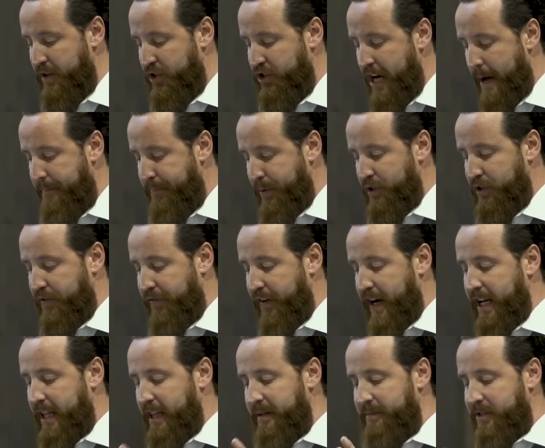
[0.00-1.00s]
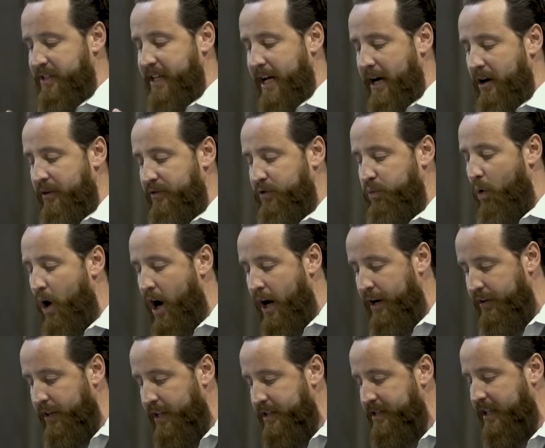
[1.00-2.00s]
shepherds feeding themselves,
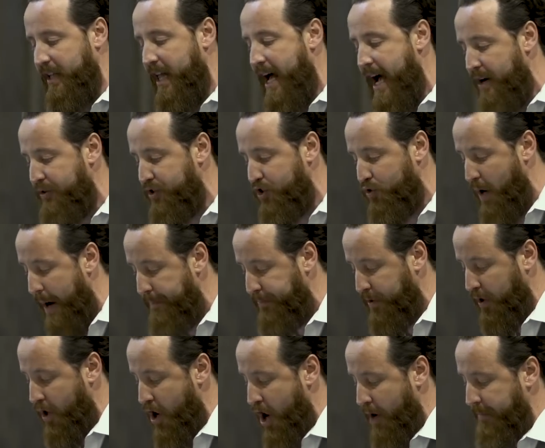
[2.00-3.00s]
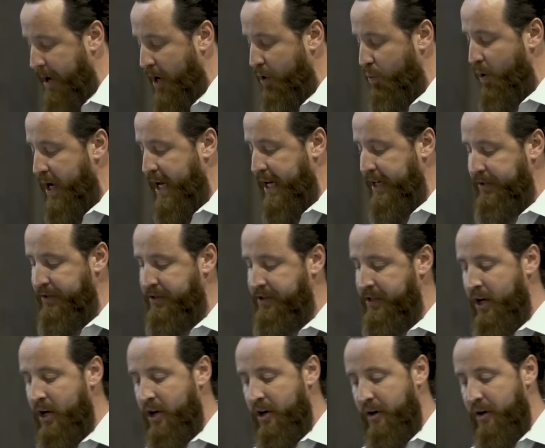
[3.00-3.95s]
waterless clouds swept along by winds,